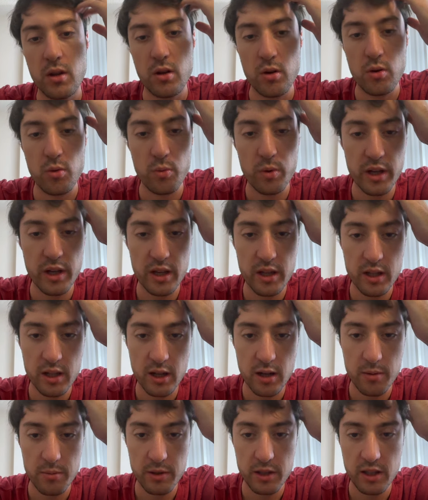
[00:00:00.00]
we
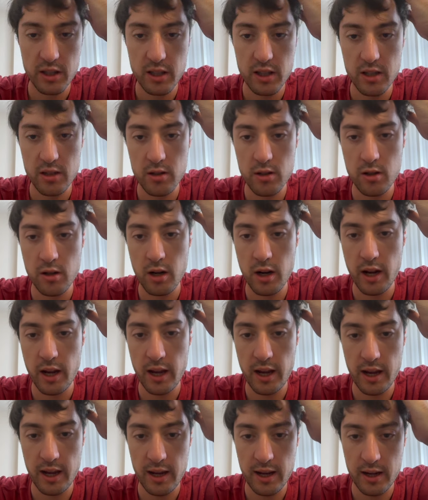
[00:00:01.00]
come here
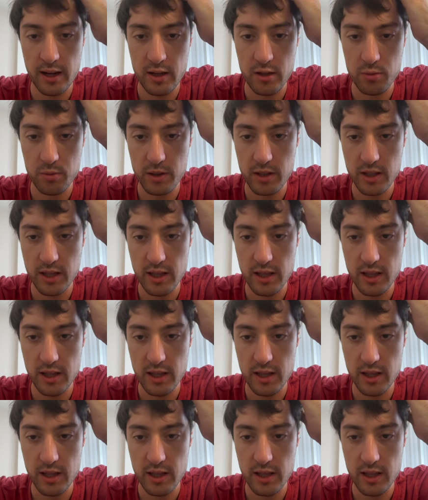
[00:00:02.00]
and we